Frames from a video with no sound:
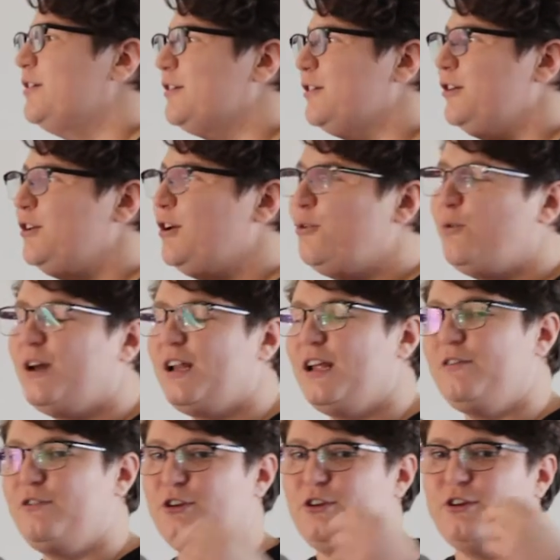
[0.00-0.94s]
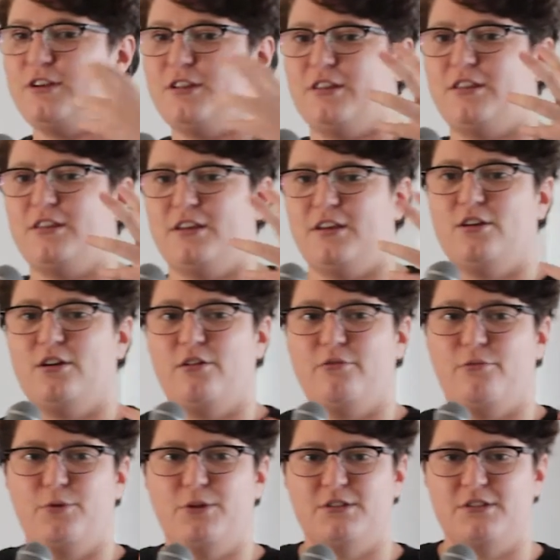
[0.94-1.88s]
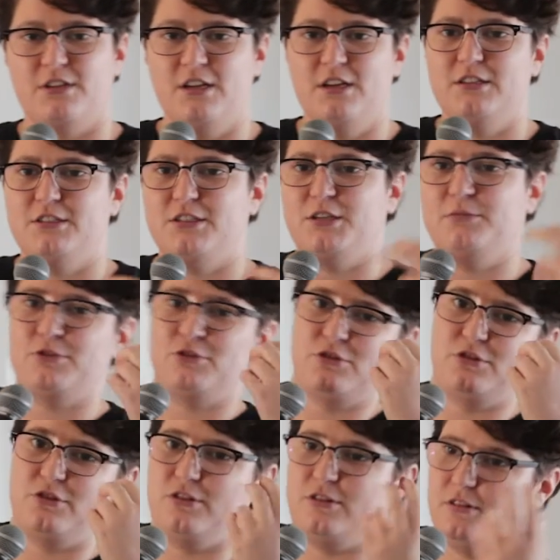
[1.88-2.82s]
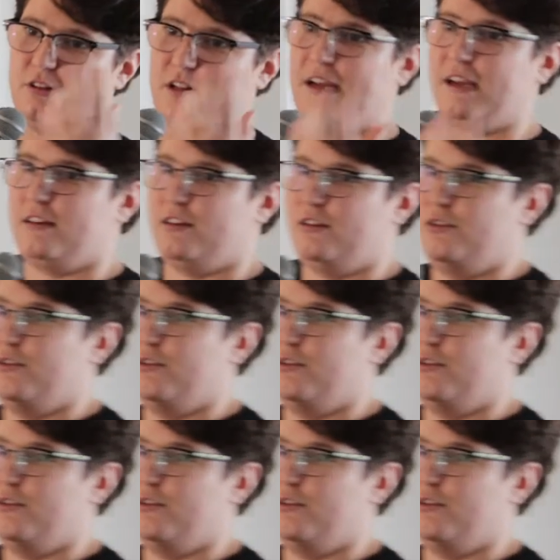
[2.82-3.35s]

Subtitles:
you know, whatever you can think of which seems to, like,